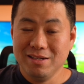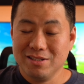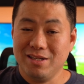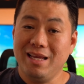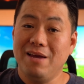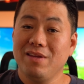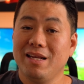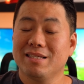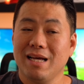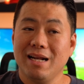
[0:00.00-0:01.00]
so that if they
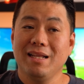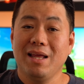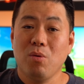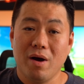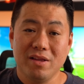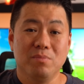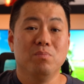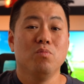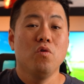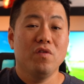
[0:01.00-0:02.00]
decided they wanted to
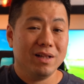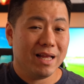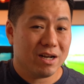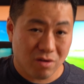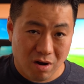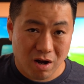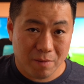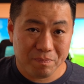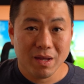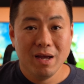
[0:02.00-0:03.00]
move it later on,